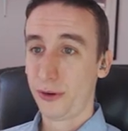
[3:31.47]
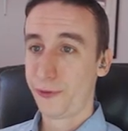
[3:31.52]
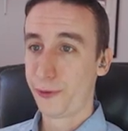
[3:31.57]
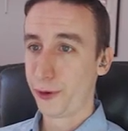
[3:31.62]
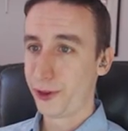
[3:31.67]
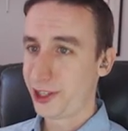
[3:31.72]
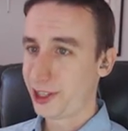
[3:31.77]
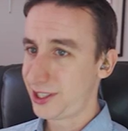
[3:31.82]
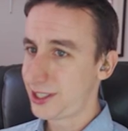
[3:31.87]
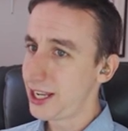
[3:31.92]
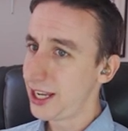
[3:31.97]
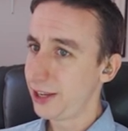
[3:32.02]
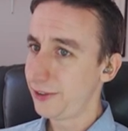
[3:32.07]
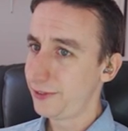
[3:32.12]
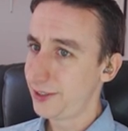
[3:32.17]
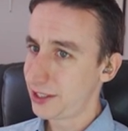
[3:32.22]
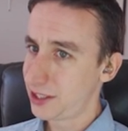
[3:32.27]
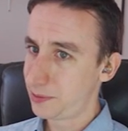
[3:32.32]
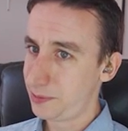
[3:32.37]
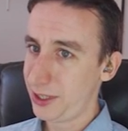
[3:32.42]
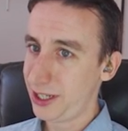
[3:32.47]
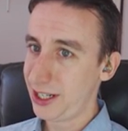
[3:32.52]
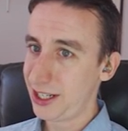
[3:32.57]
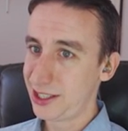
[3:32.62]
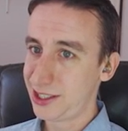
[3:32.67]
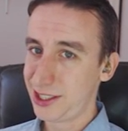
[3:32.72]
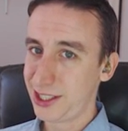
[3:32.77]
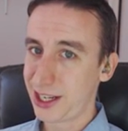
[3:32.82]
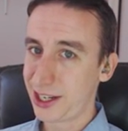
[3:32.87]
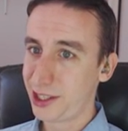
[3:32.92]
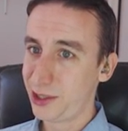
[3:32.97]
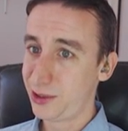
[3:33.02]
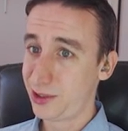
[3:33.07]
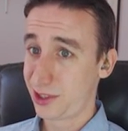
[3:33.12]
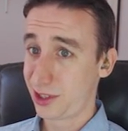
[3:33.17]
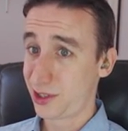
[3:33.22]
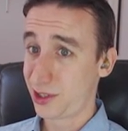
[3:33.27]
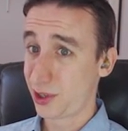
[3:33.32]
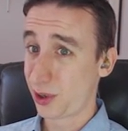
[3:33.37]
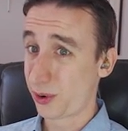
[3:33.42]
For the sake of expediency, I
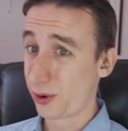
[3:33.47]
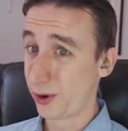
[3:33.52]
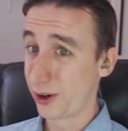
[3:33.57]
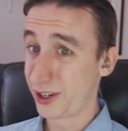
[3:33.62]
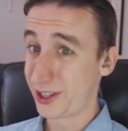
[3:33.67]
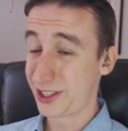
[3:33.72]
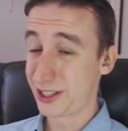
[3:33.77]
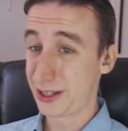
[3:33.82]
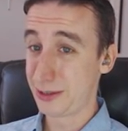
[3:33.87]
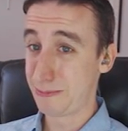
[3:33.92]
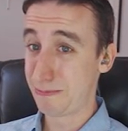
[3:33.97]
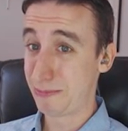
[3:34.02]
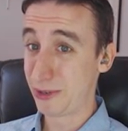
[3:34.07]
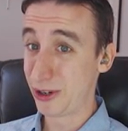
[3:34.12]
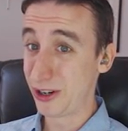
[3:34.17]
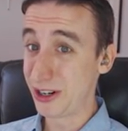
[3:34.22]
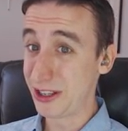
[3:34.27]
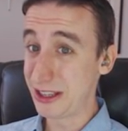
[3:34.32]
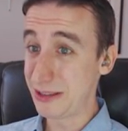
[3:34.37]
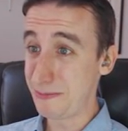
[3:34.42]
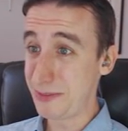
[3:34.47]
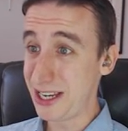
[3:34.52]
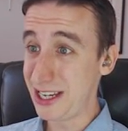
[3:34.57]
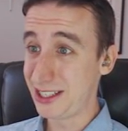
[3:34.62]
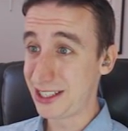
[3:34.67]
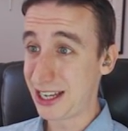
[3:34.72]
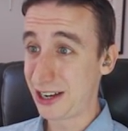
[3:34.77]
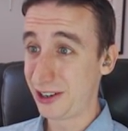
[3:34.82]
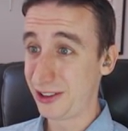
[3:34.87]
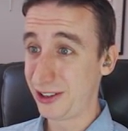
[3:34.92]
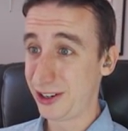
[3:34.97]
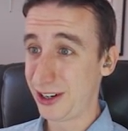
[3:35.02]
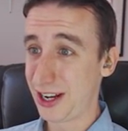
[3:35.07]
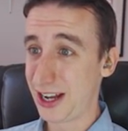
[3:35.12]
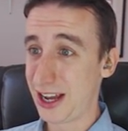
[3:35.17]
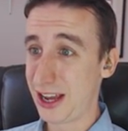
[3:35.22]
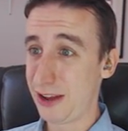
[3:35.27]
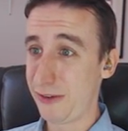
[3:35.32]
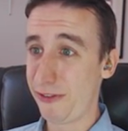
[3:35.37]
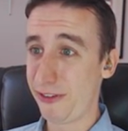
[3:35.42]
used a torch to burn the bees out of their
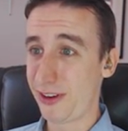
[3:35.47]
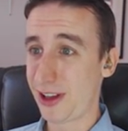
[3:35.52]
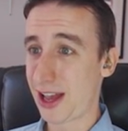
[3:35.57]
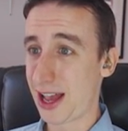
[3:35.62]
hive.